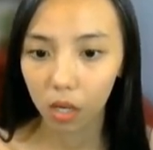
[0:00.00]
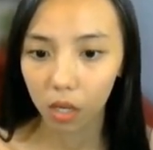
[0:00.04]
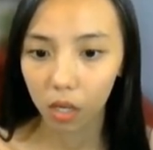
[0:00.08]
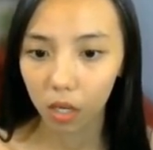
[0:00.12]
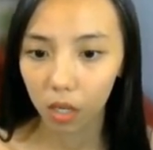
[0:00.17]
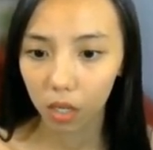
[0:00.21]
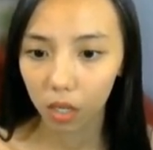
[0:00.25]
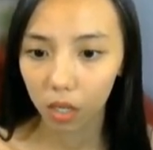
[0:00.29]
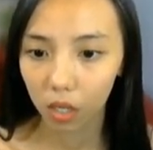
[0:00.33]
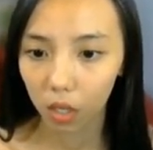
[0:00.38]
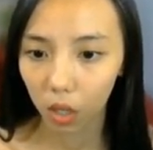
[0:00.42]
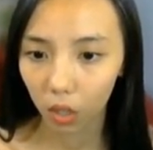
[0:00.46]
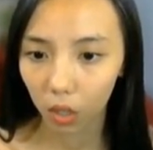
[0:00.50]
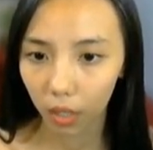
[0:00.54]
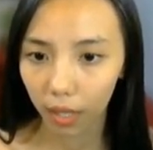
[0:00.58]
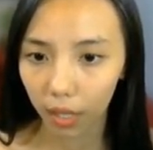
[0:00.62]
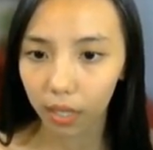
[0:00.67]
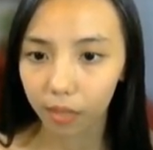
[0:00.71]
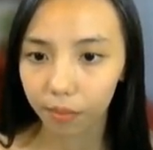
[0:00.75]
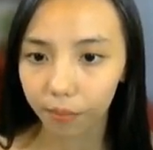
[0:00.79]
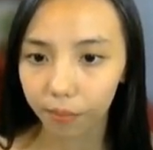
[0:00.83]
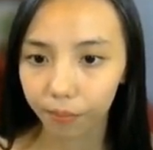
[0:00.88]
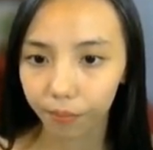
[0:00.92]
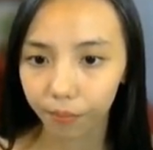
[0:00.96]
Okay,
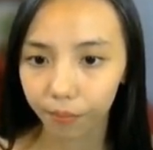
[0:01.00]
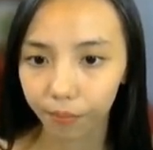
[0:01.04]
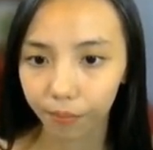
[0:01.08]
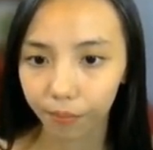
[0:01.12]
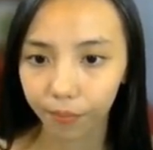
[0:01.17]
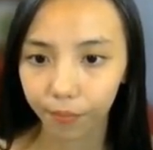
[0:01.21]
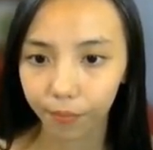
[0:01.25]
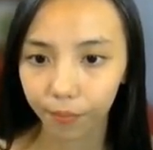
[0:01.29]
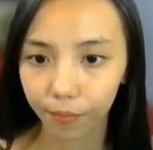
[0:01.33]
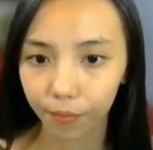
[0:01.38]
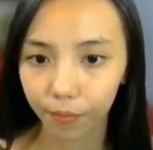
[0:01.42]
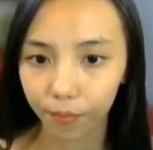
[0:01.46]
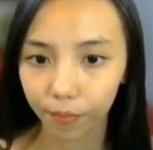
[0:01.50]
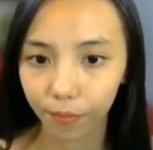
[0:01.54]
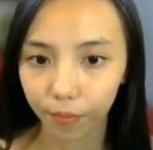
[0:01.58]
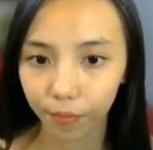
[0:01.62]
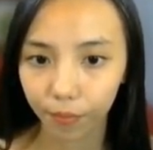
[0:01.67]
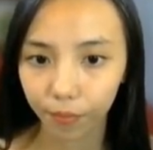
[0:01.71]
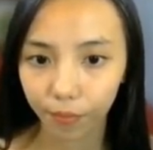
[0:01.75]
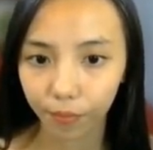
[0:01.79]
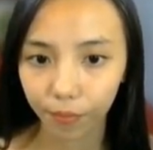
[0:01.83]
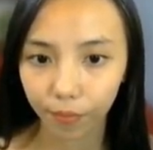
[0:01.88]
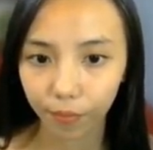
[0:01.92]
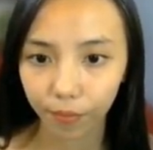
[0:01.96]
so we're gonna use
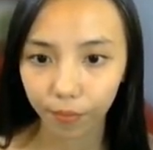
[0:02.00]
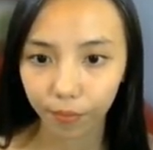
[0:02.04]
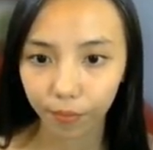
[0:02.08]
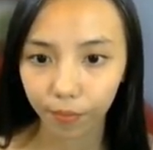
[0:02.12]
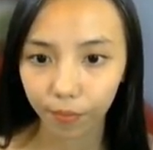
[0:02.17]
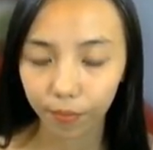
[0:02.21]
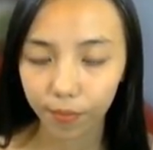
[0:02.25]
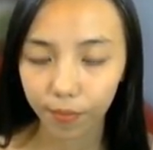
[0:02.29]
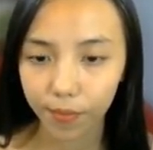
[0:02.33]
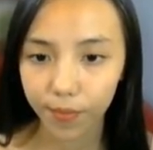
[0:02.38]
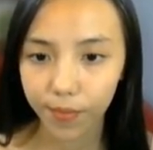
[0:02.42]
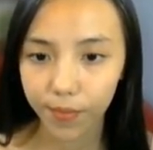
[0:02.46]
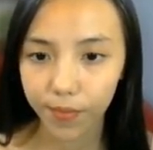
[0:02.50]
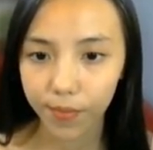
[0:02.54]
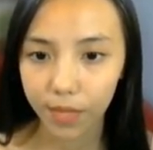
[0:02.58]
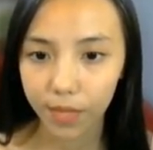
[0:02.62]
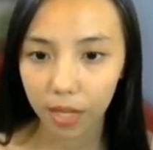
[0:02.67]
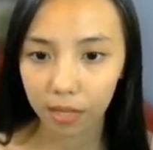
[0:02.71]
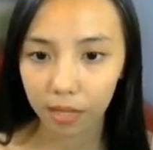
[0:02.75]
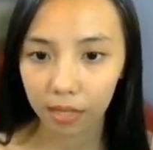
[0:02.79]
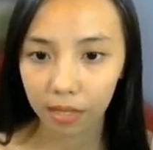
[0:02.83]
this.